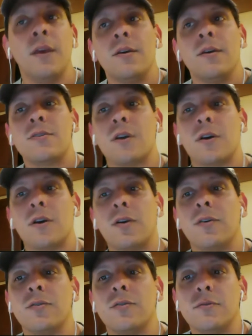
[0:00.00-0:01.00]

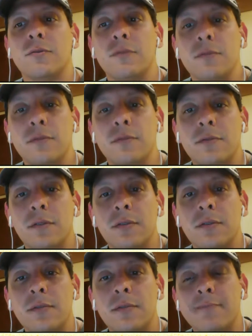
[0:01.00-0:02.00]
So
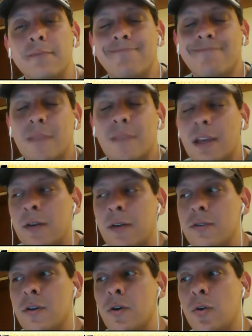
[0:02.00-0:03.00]
it was
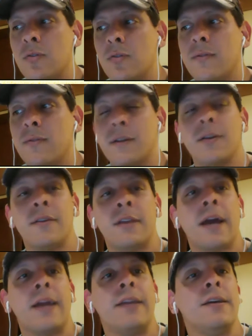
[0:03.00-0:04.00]
cool. The
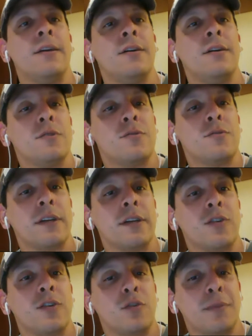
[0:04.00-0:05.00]
idea was really
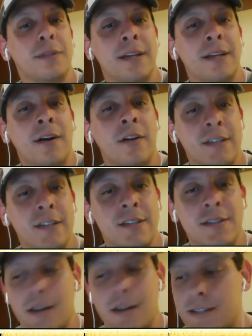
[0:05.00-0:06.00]
cool, but then all these
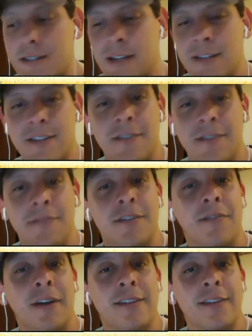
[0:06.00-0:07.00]
touch-sensitive
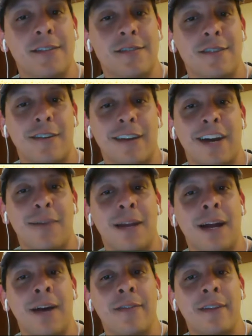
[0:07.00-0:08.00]
devices started coming
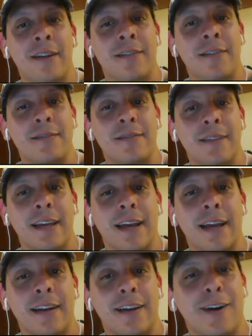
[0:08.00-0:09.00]
out, and they
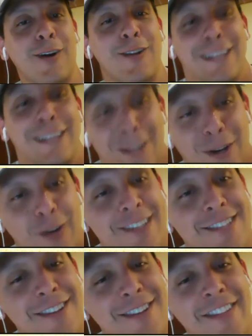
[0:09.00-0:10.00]
kind of called it
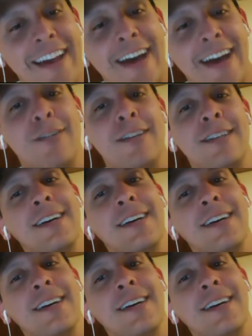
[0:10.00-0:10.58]
quits on that one.